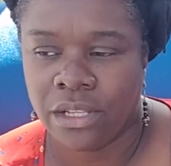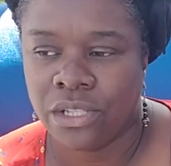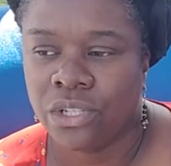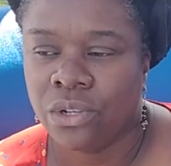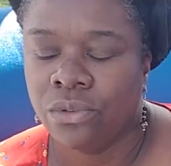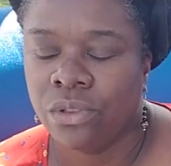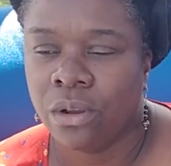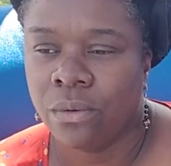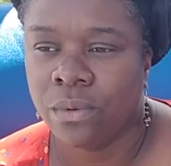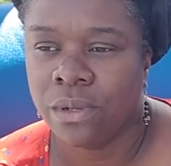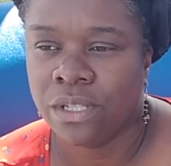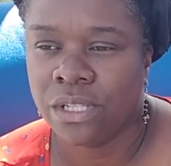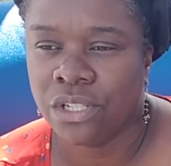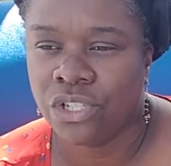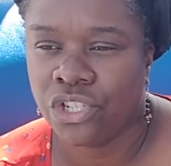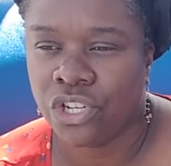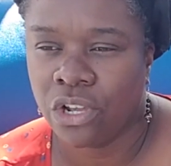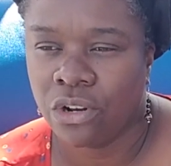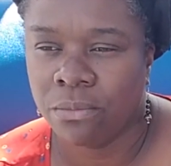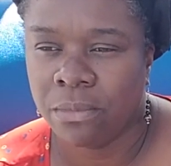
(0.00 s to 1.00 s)
So there was a
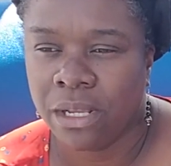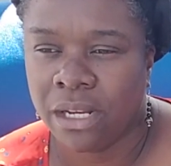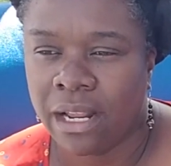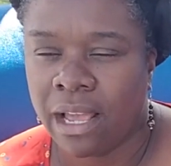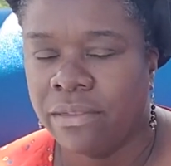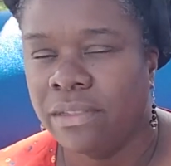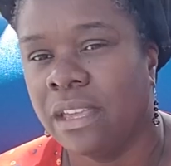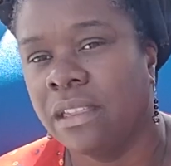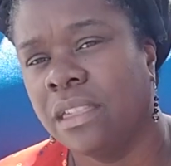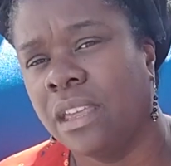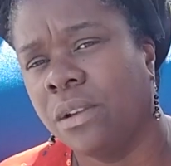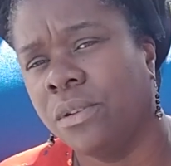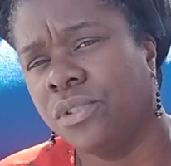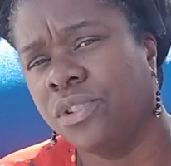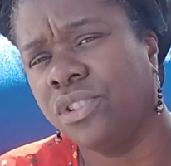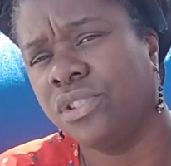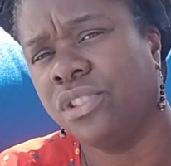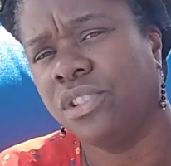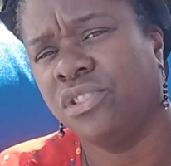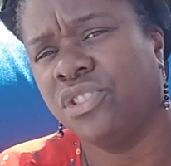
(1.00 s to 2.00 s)
gentleman, I think
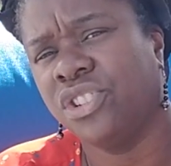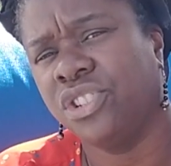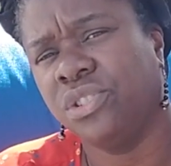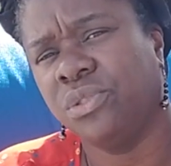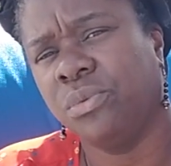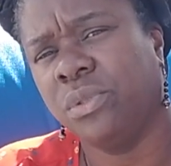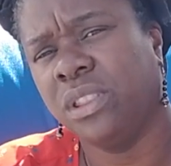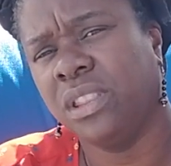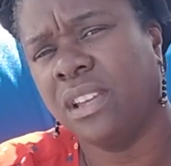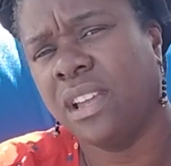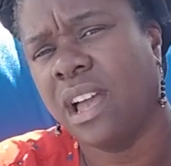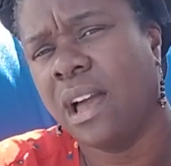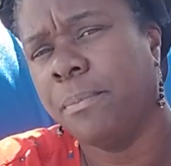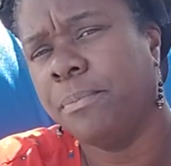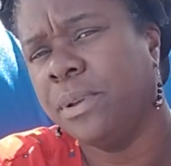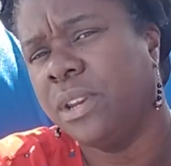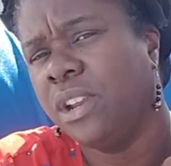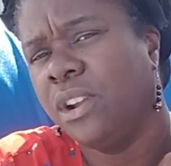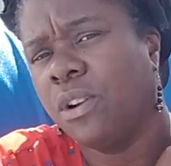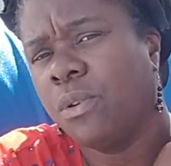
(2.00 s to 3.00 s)
they're suing the
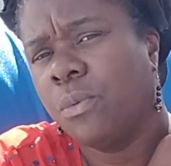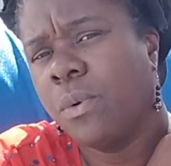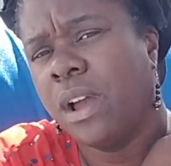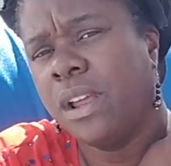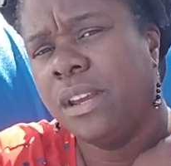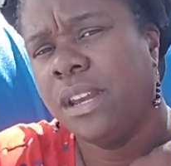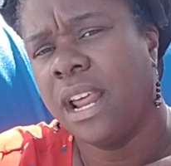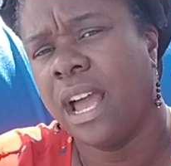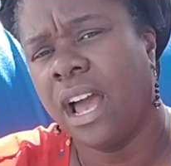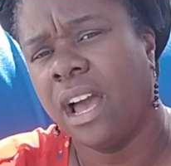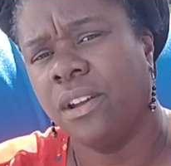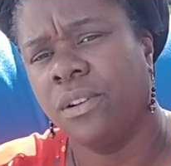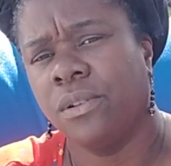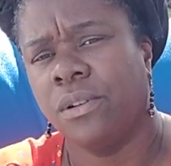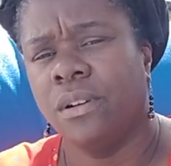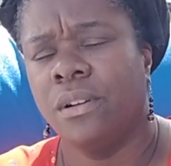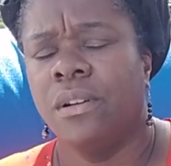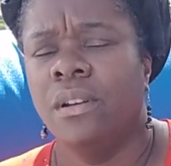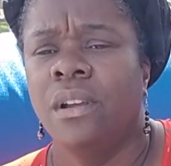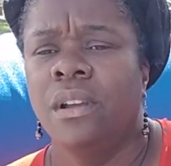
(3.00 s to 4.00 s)
company or whatnot,
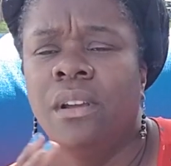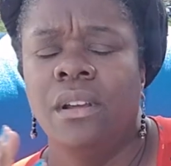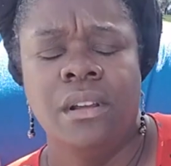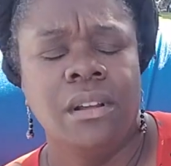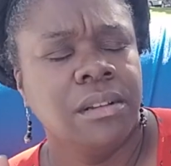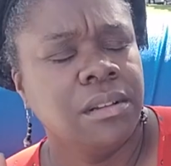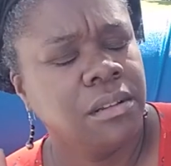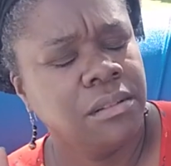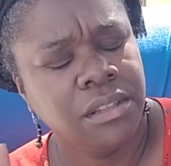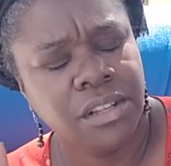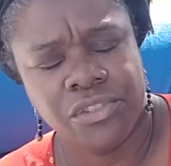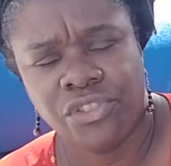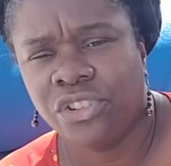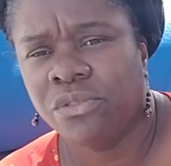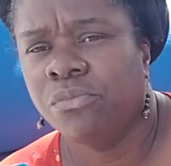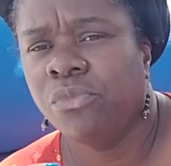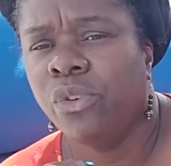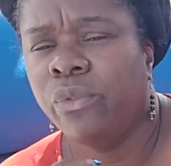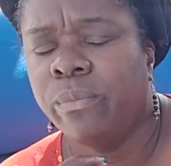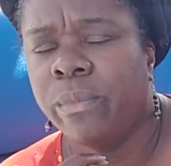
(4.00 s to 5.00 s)
or there's a
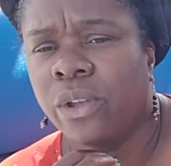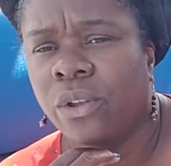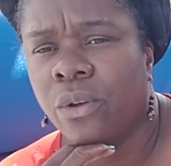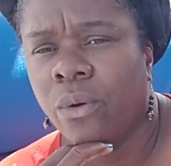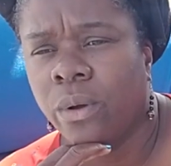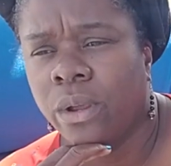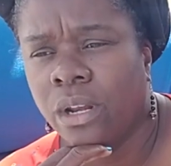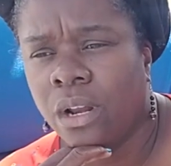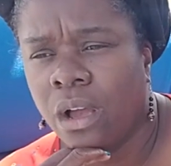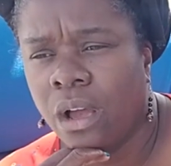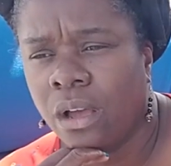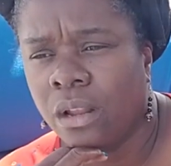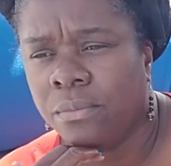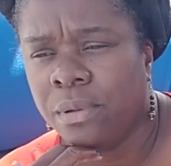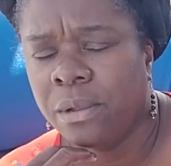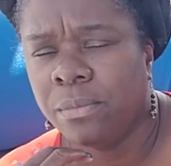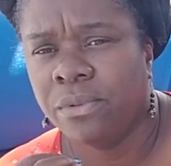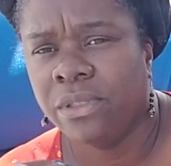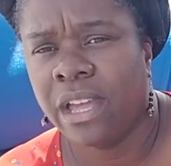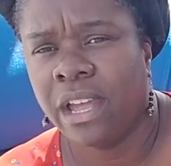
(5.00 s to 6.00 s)
movement going on,
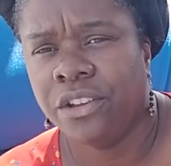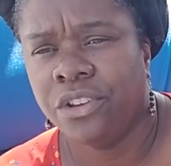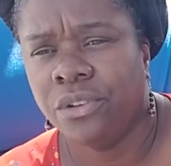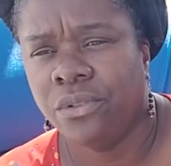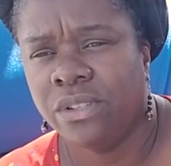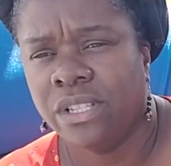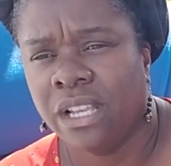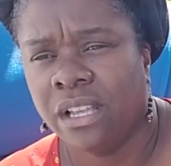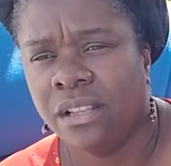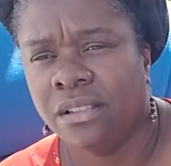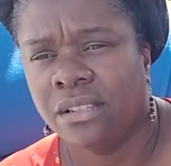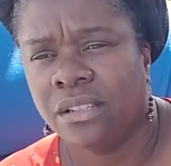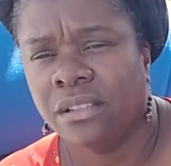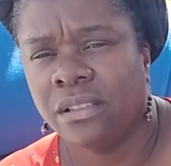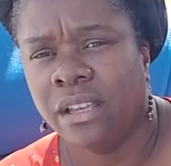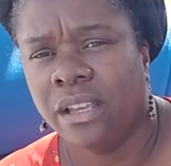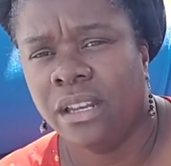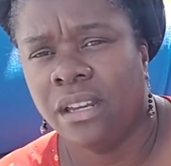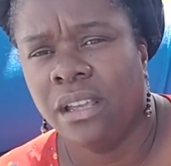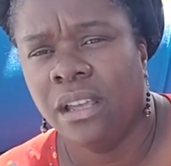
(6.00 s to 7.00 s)
people that use
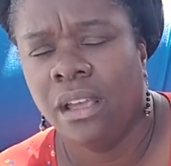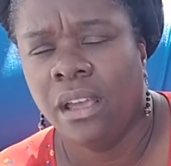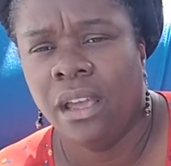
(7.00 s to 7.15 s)
insulin.